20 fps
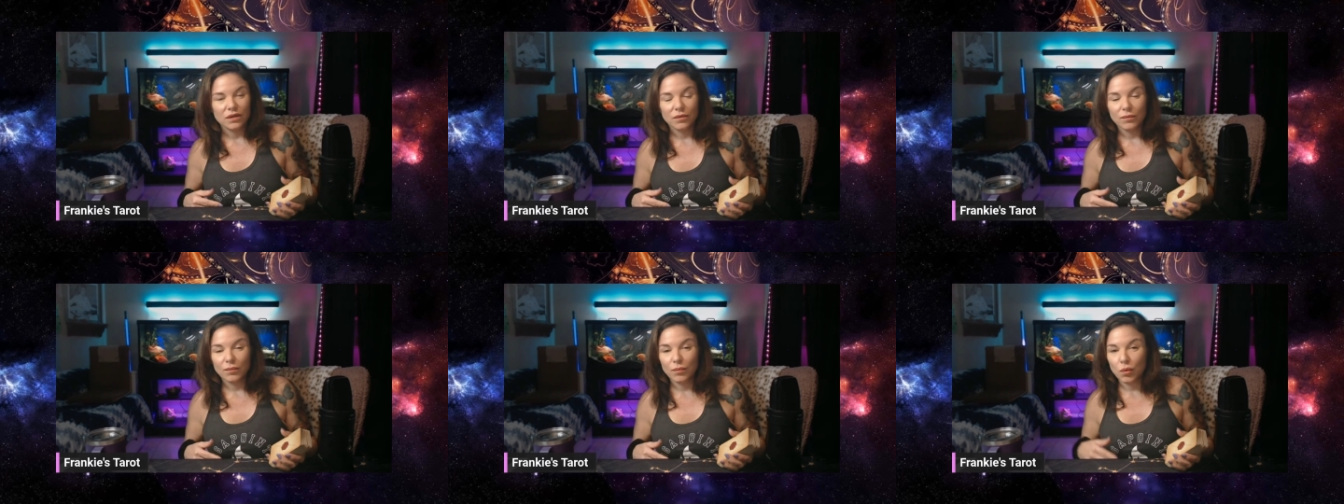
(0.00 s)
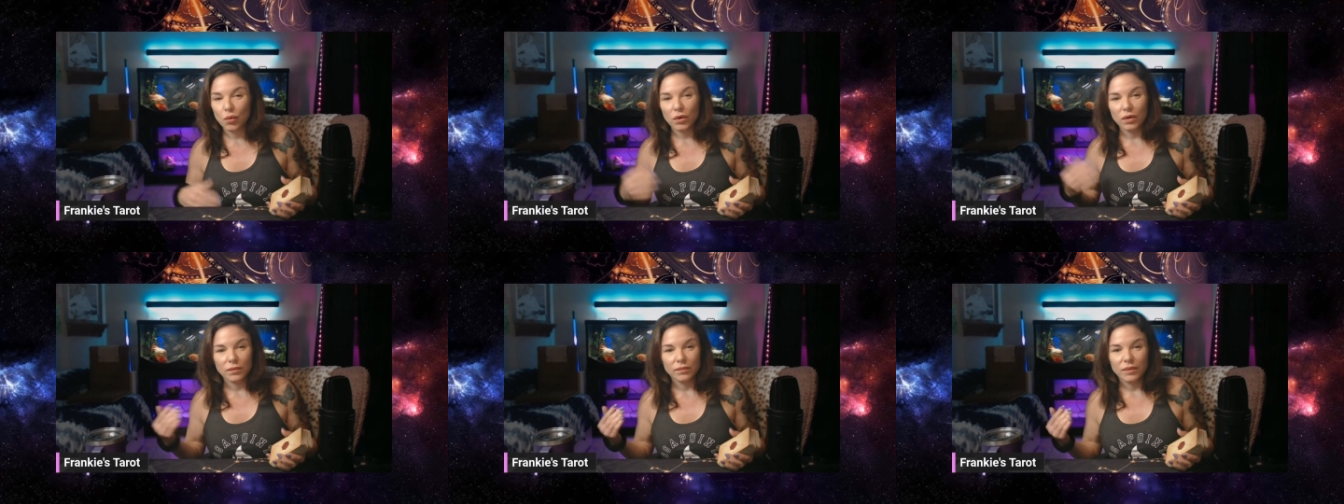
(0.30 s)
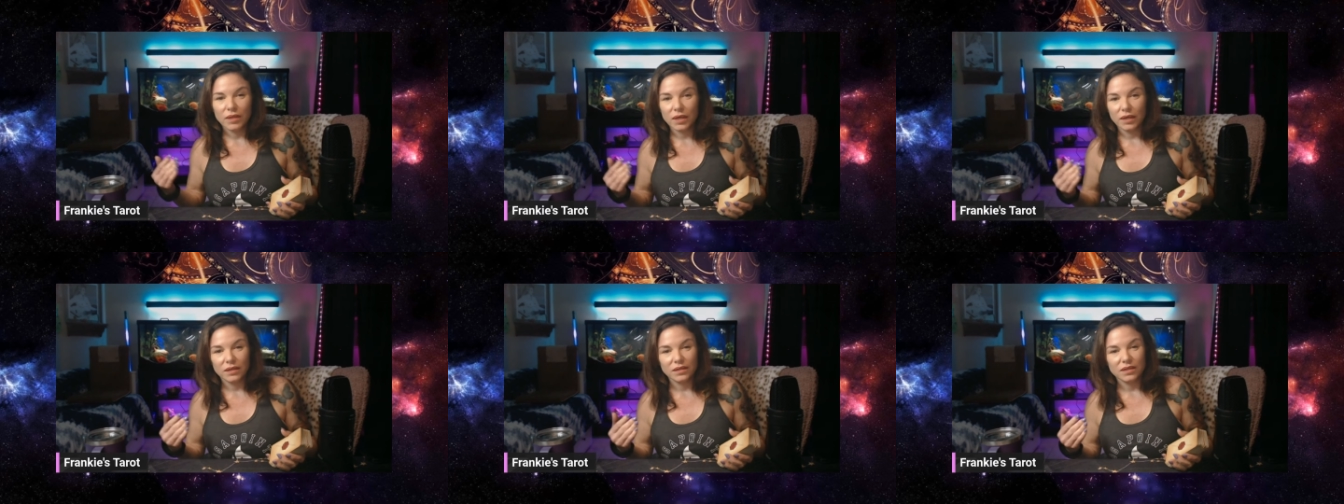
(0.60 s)
boredom
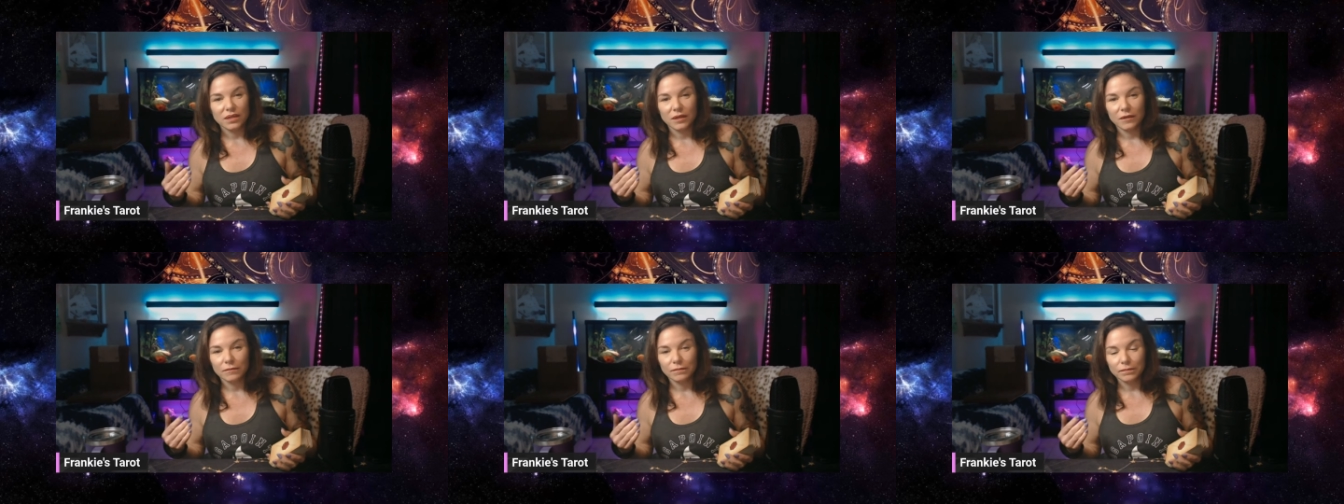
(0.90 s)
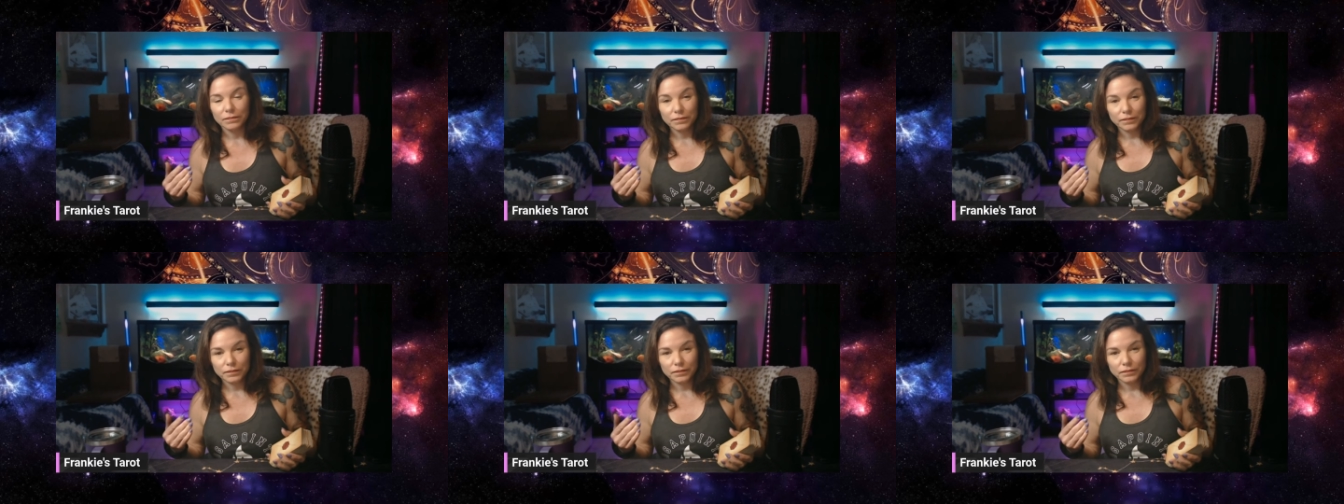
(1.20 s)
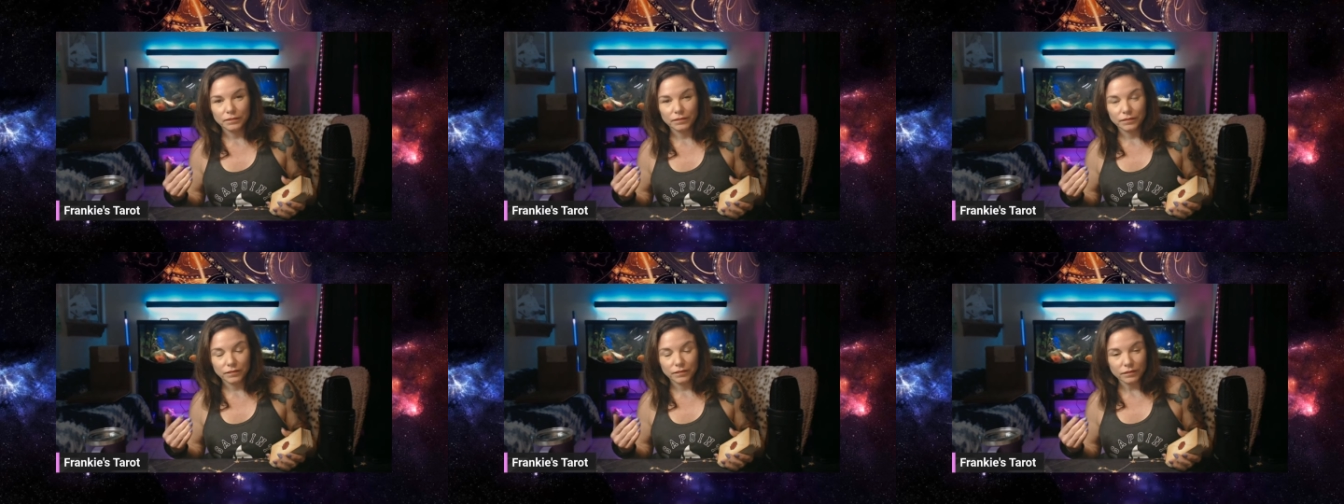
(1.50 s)
kicks in,
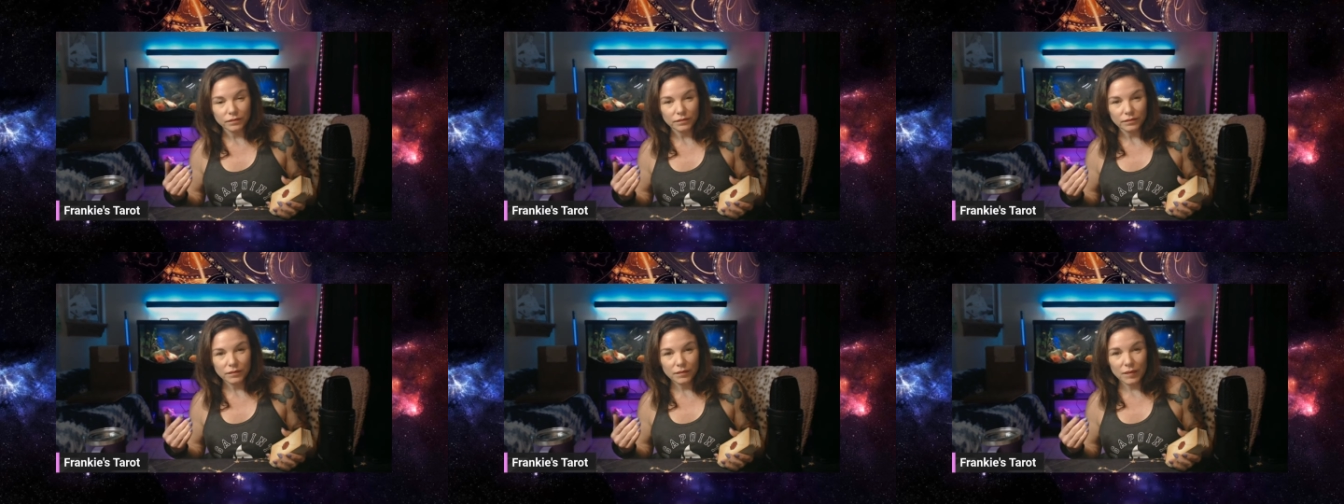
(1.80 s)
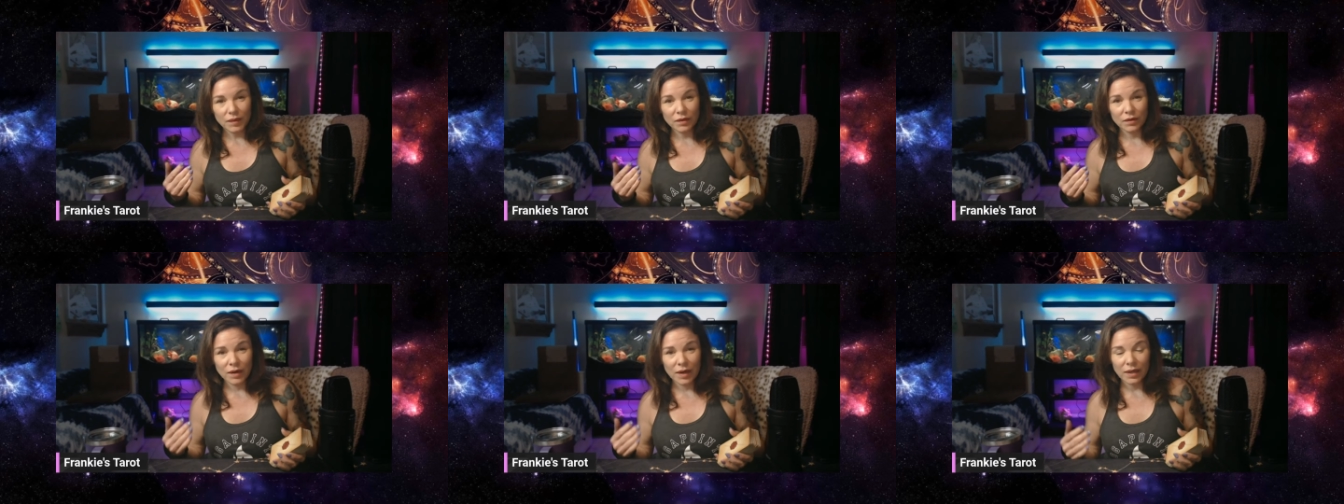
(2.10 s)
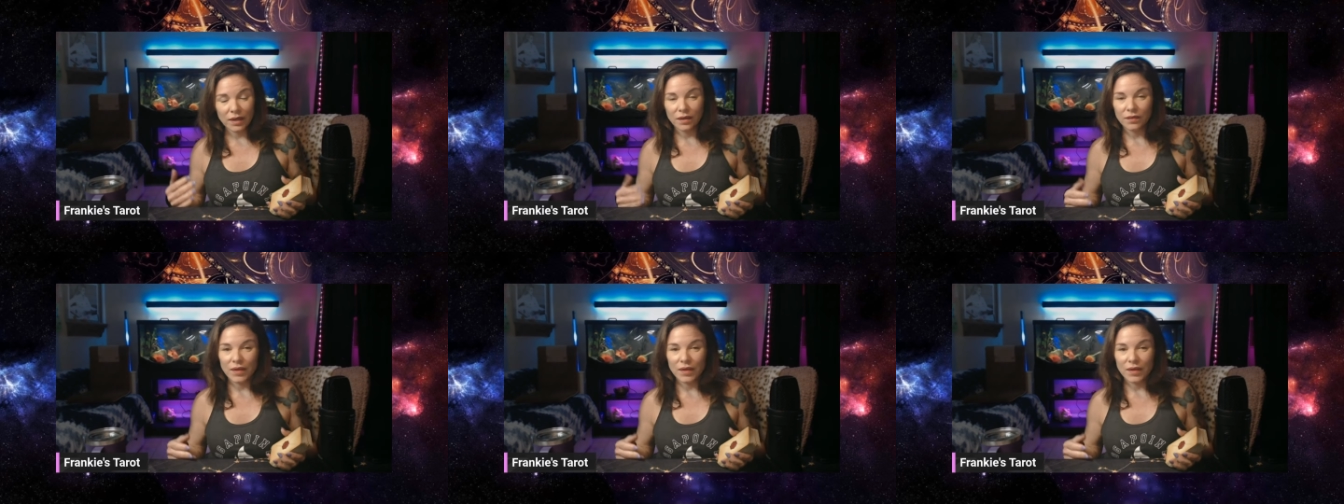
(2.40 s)
all right?